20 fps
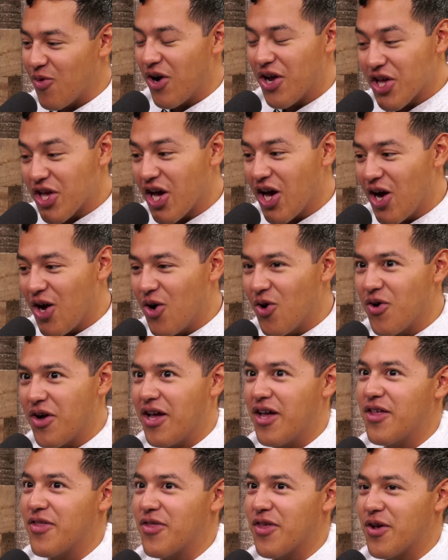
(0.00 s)
I want to go,
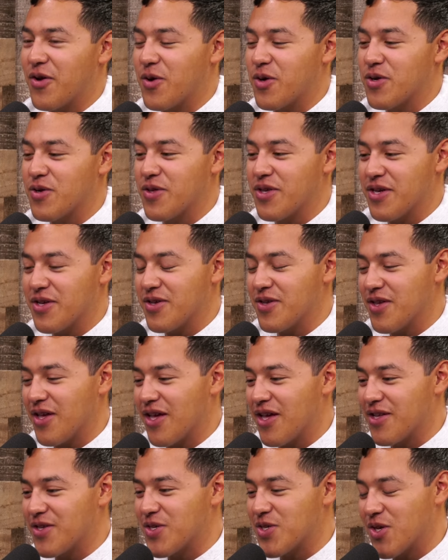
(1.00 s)

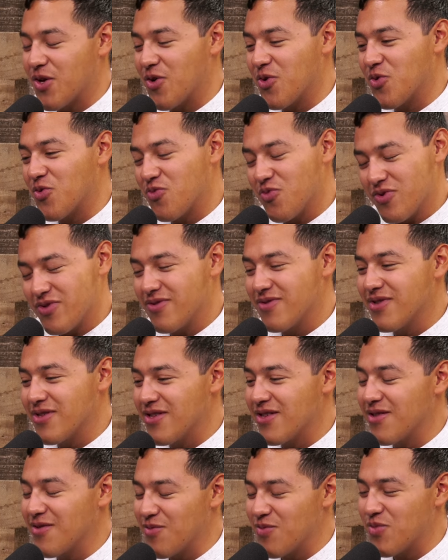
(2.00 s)
and so
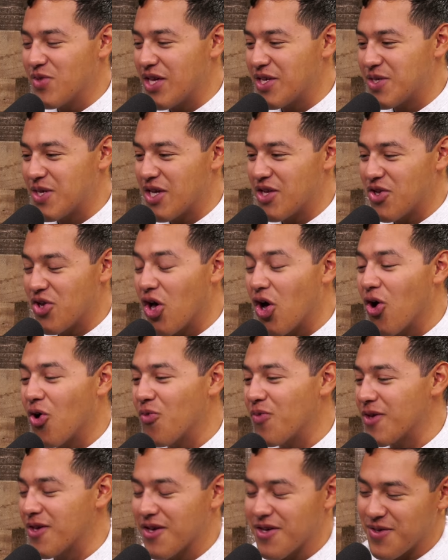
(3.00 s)
they said no
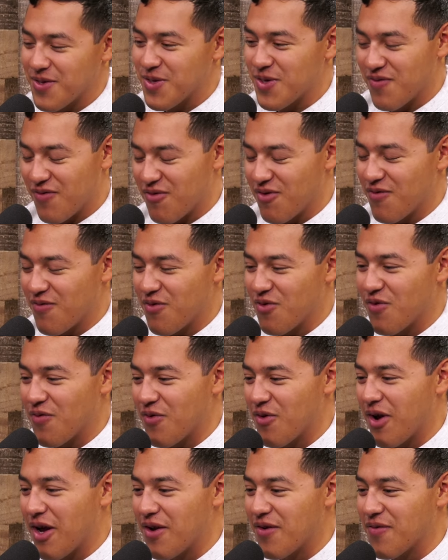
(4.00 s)
because for a
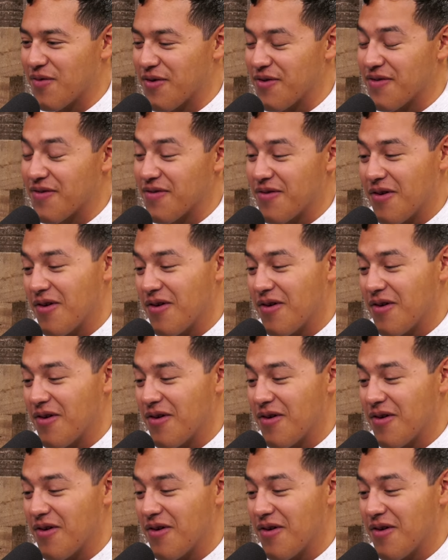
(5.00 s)
variety of reasons.